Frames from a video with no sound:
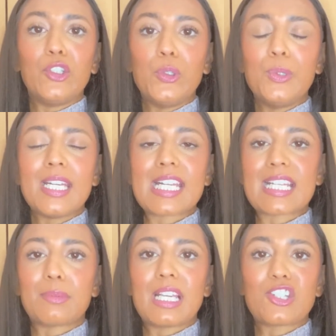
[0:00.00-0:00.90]
you need
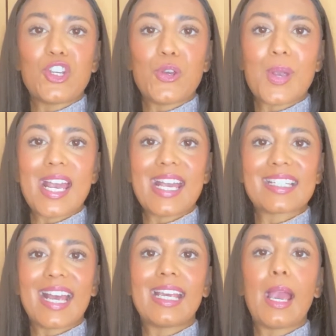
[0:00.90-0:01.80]
to speak to
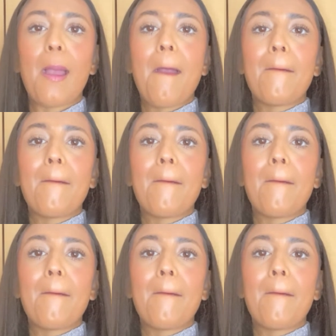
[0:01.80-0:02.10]
is a